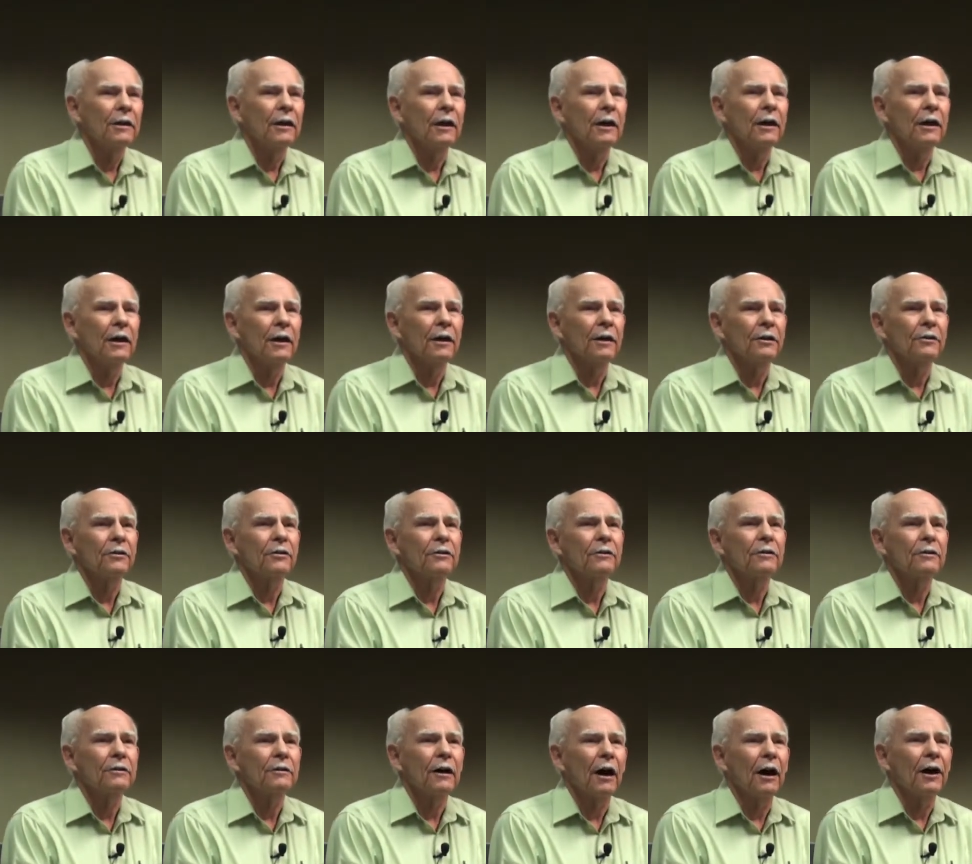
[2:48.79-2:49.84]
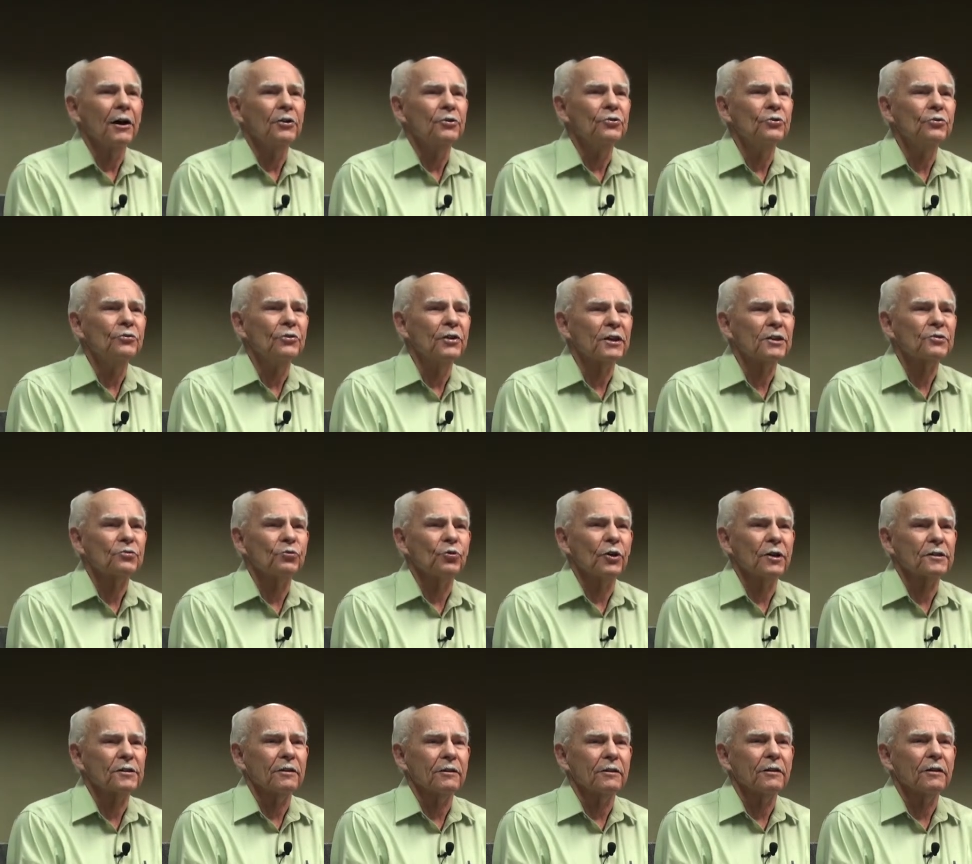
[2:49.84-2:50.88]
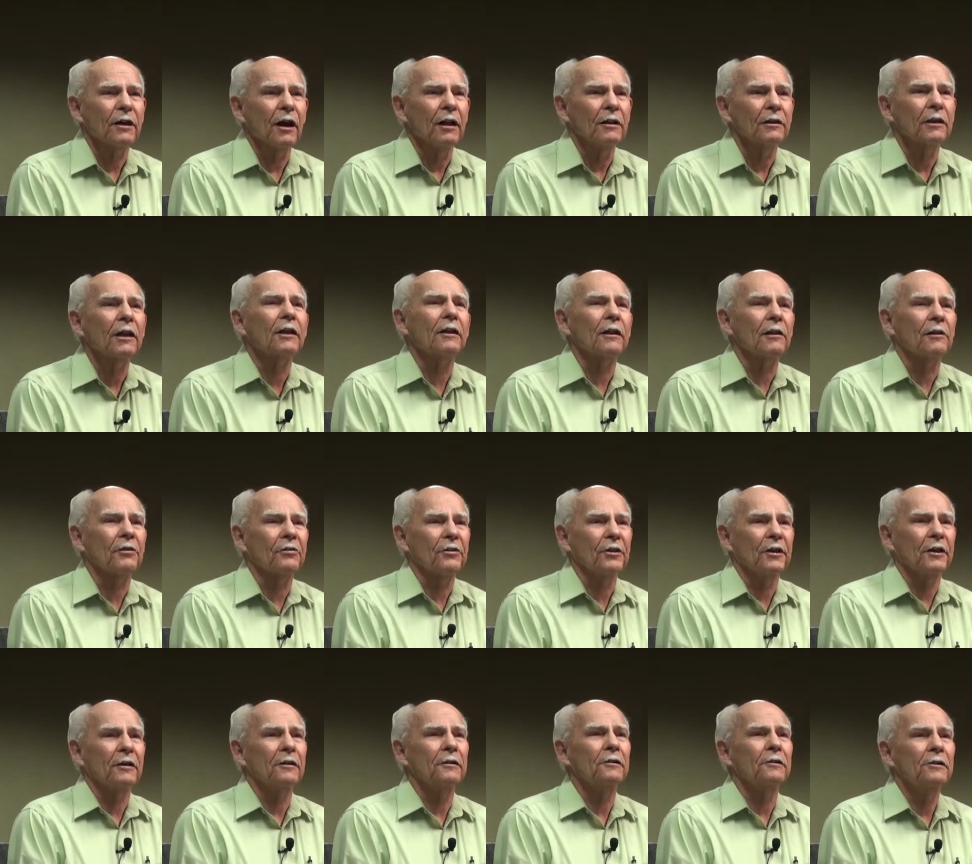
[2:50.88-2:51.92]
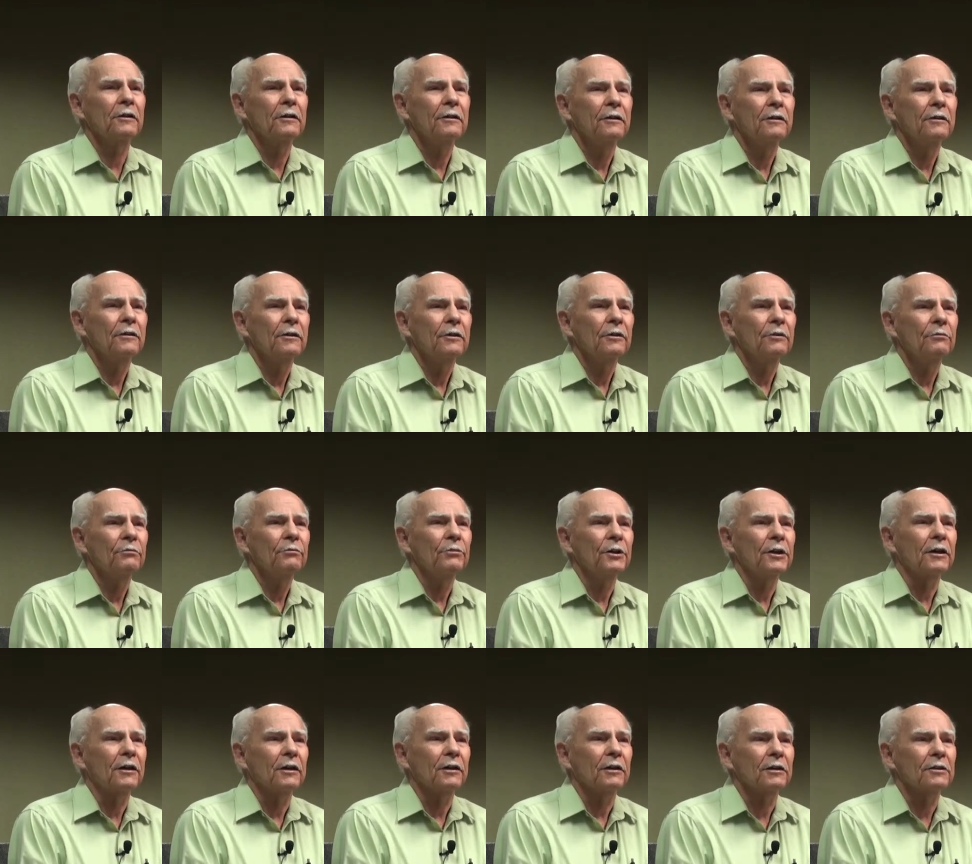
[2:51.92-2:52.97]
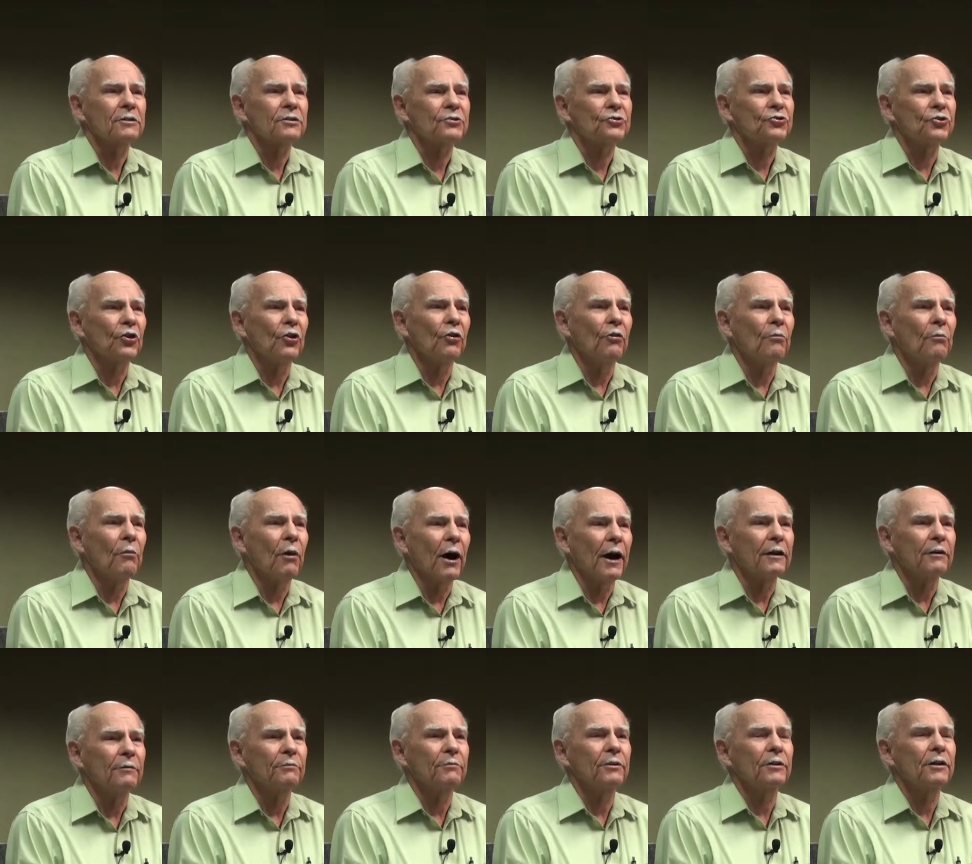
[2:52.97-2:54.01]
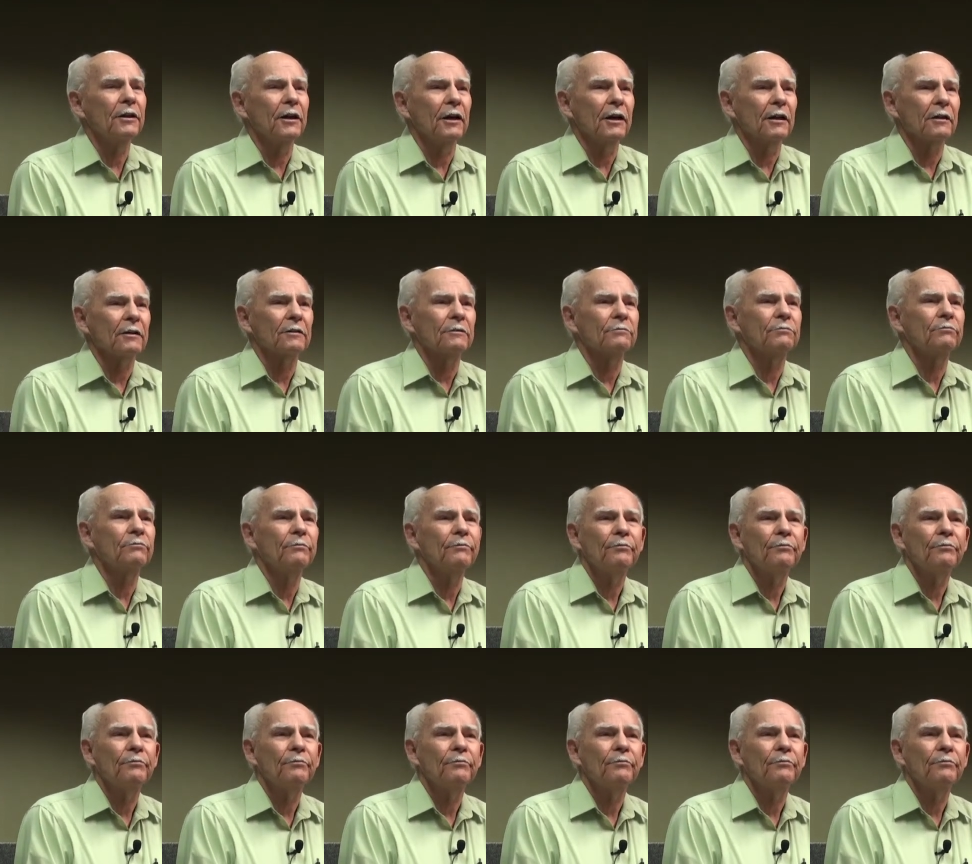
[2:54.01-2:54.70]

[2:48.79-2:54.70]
and I knew this wasn't a little thing, because Joe he had a